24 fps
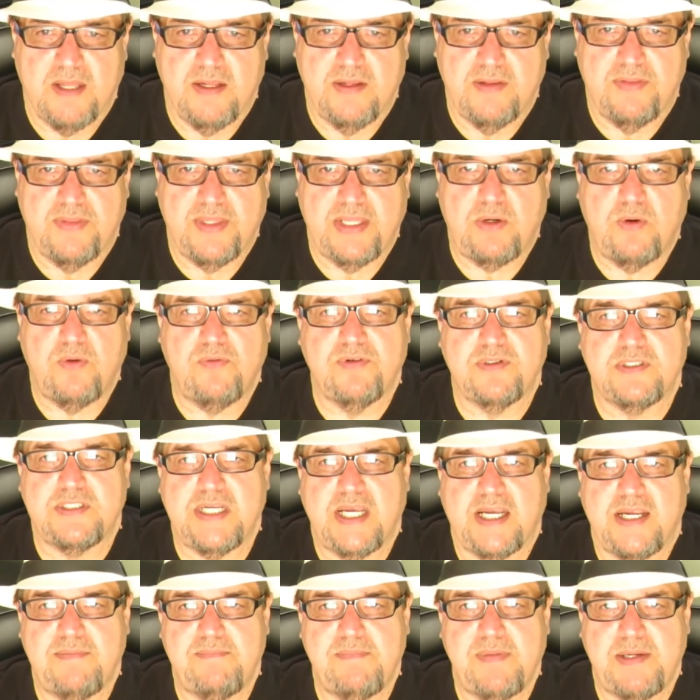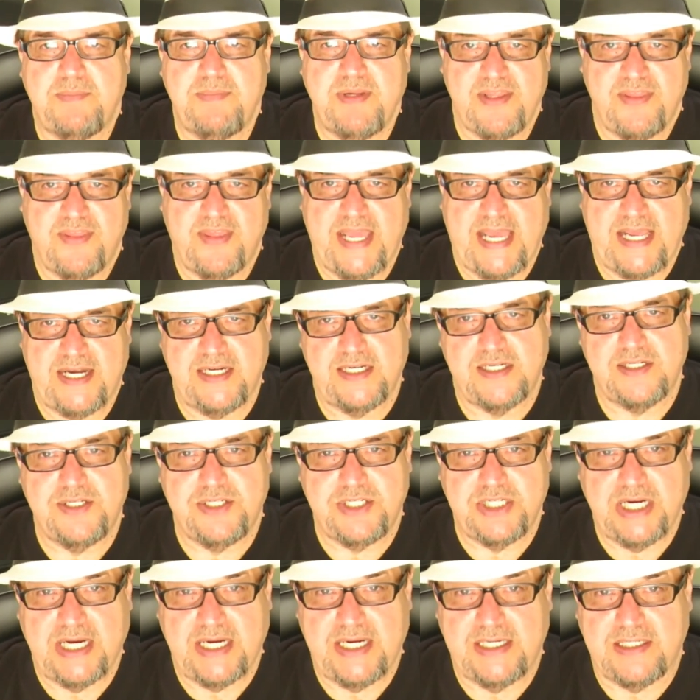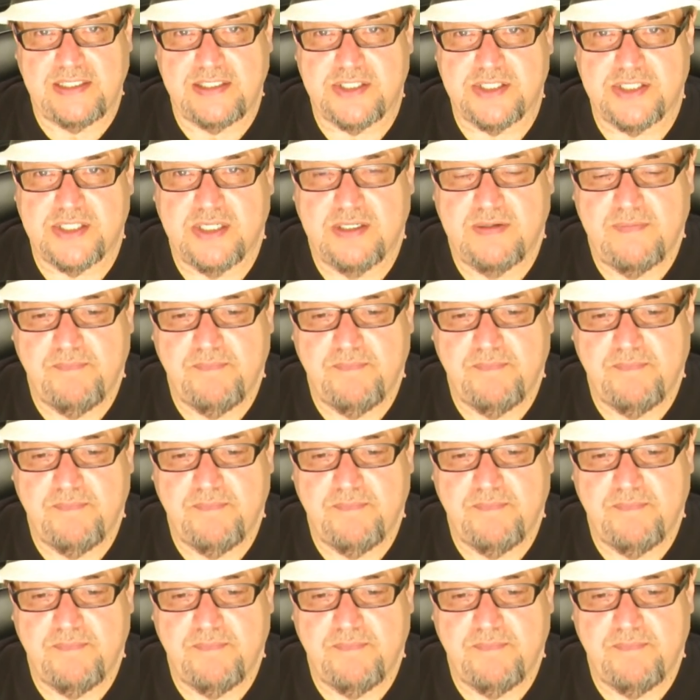that over time maybe that had changed.